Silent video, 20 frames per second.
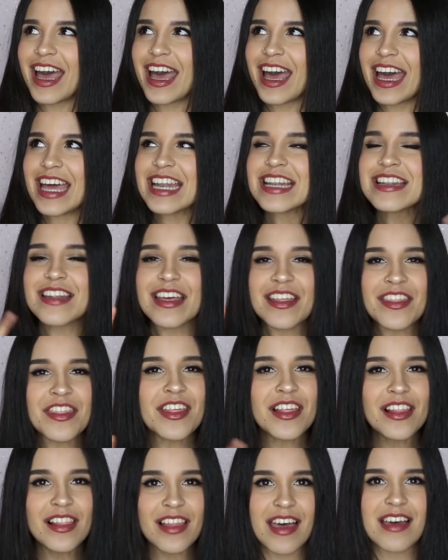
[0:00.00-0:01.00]
And
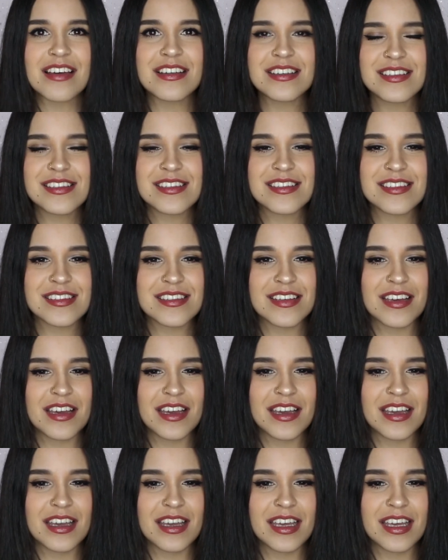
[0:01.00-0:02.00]
nonetheless,
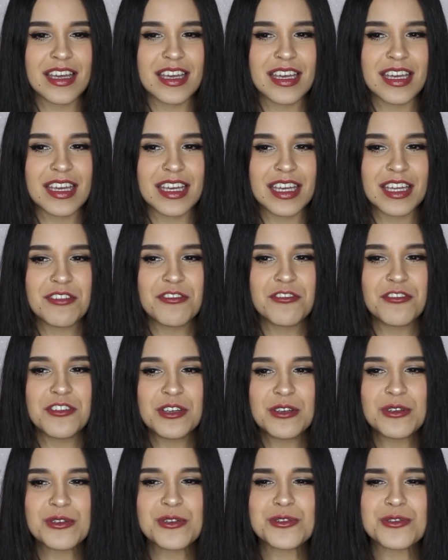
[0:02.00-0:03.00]
it
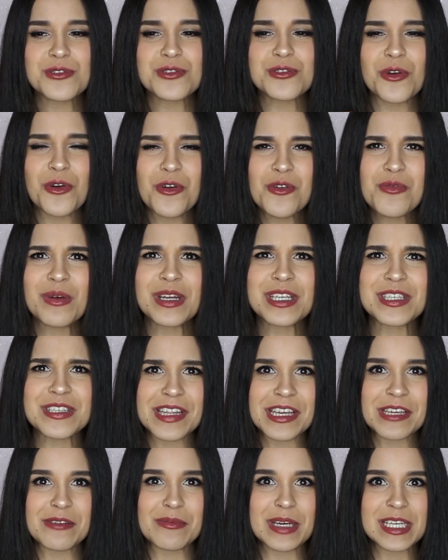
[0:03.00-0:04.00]
feels so much
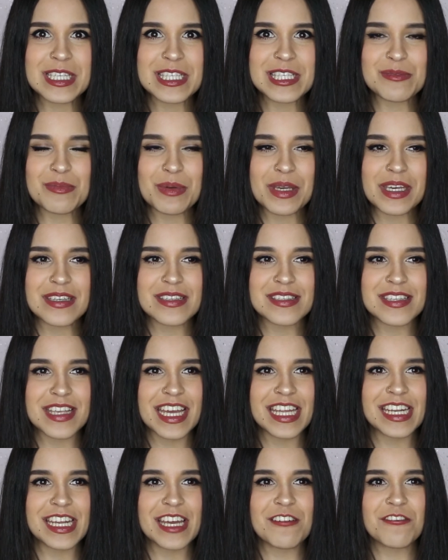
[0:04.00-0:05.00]
like my space,
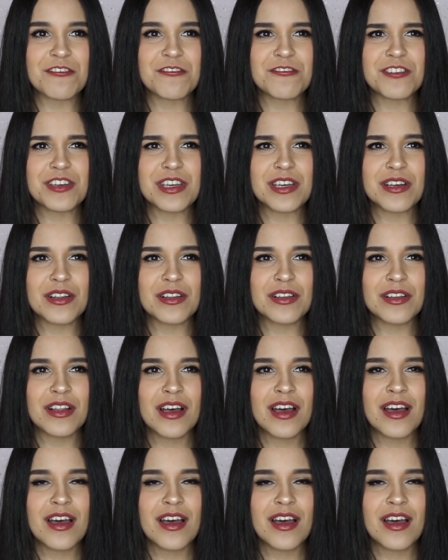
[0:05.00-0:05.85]
and I feel